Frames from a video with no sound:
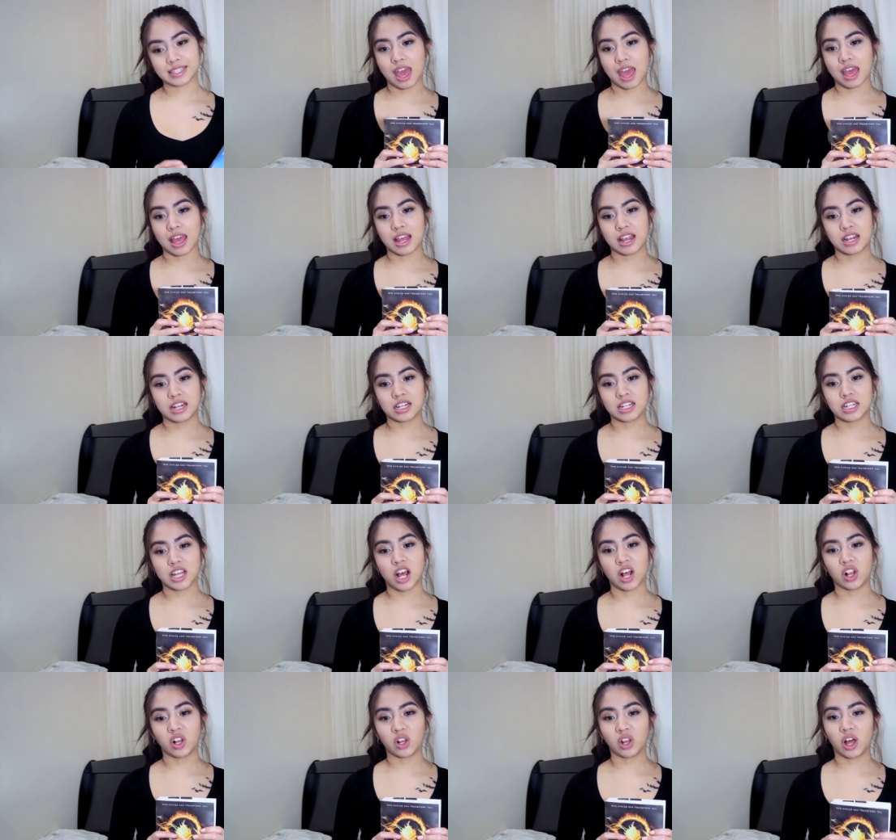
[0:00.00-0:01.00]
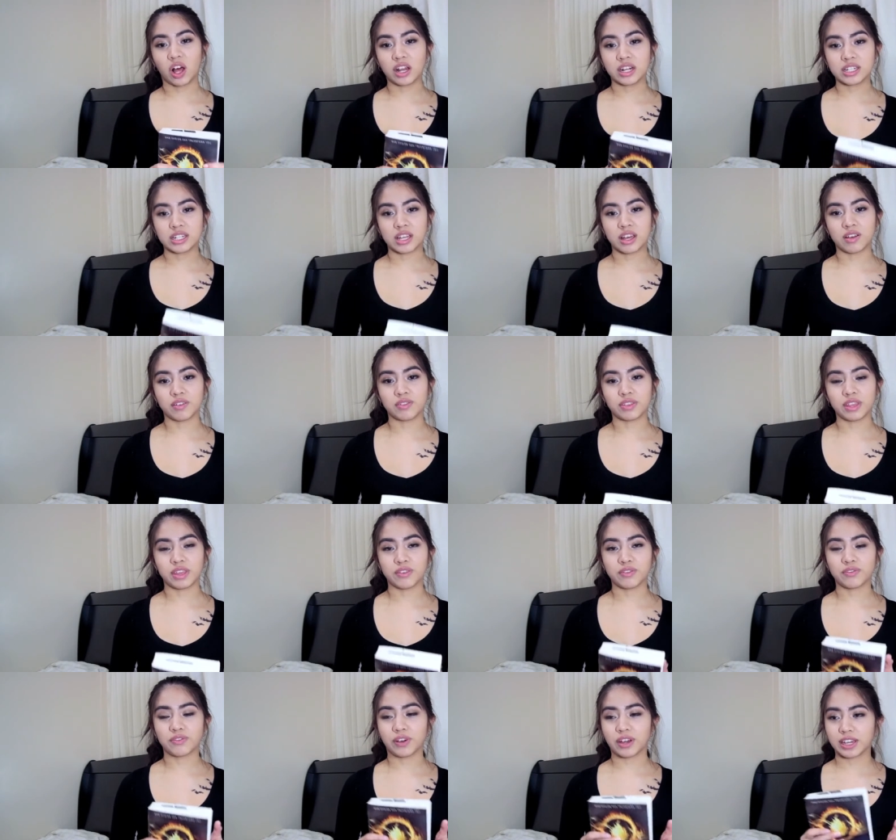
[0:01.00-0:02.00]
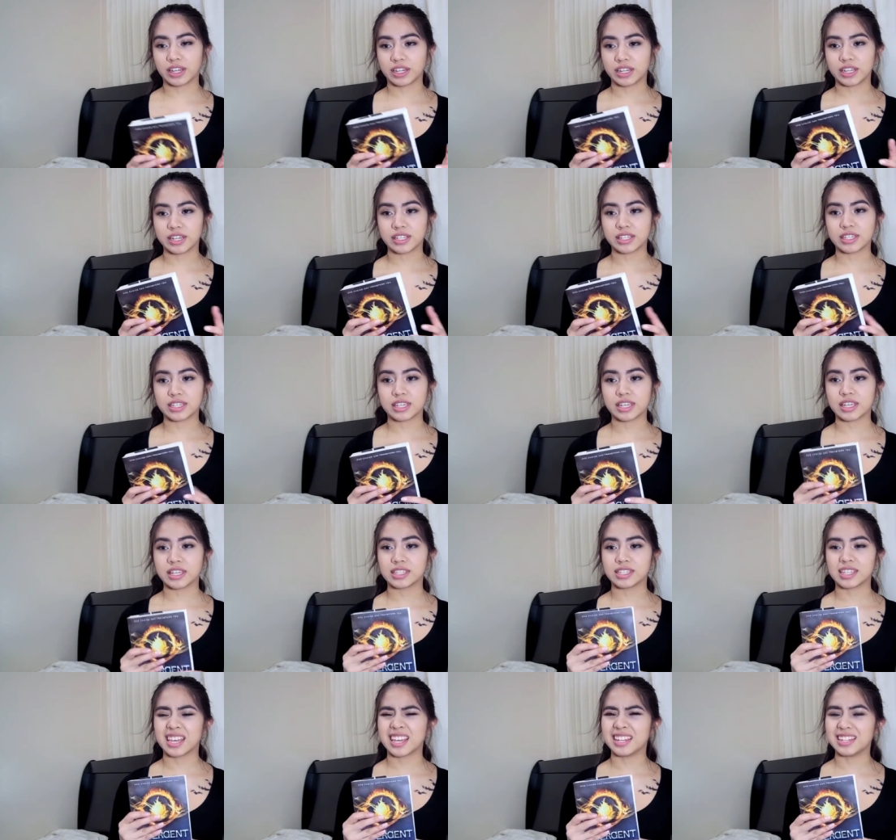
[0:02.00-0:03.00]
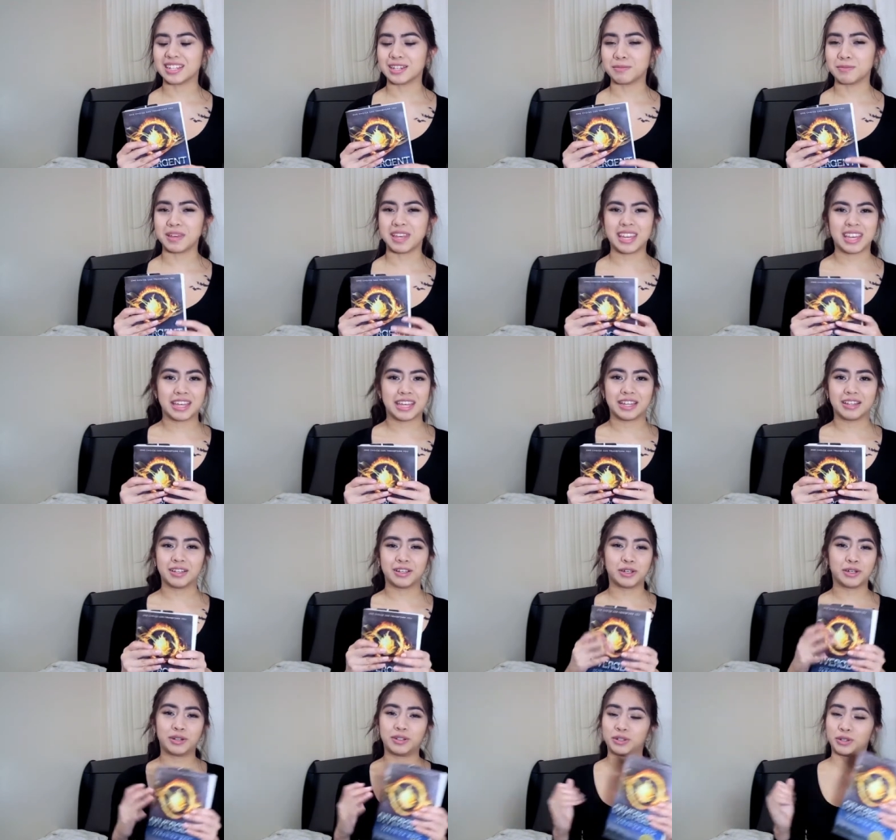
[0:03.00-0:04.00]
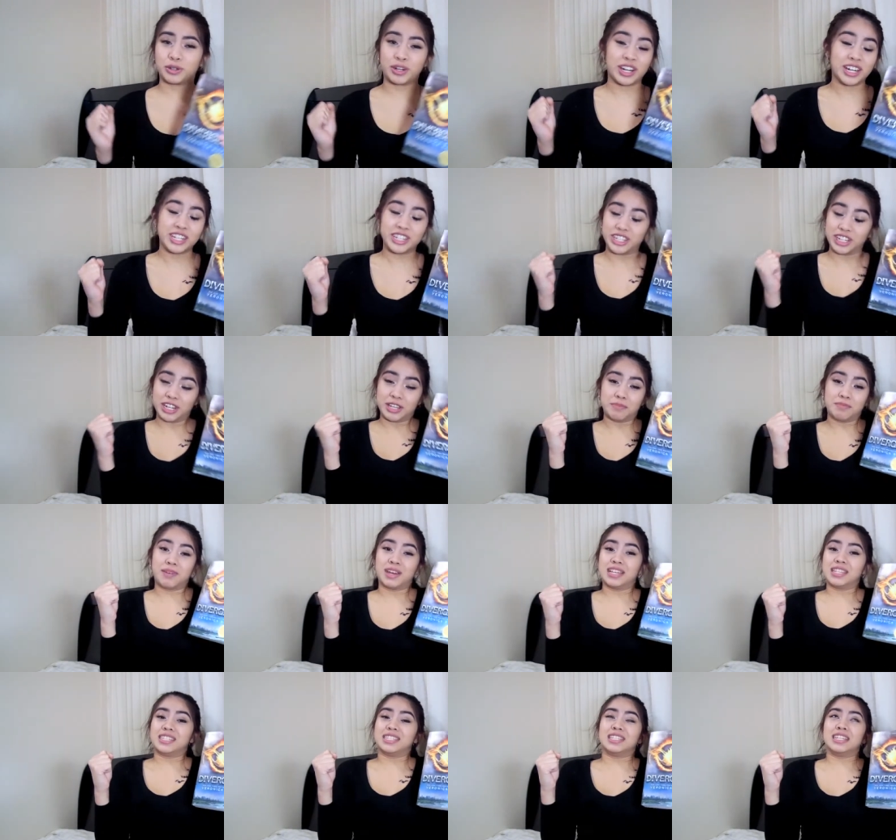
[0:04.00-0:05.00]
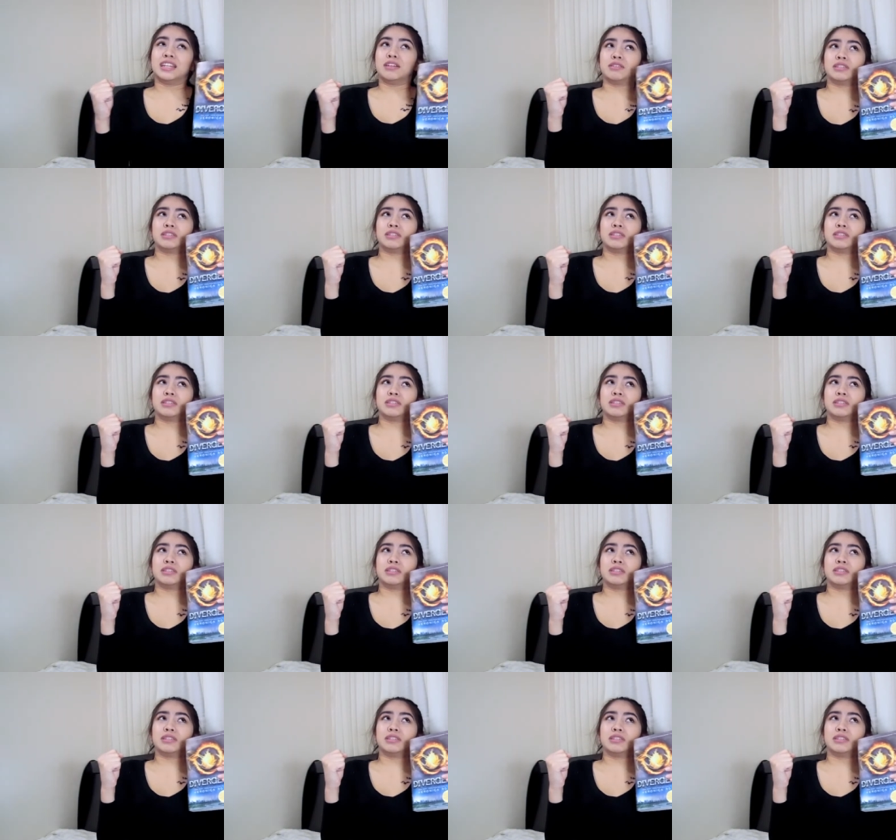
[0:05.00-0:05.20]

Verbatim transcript: And a lot of the fighting scenes ended me cringing in my seat.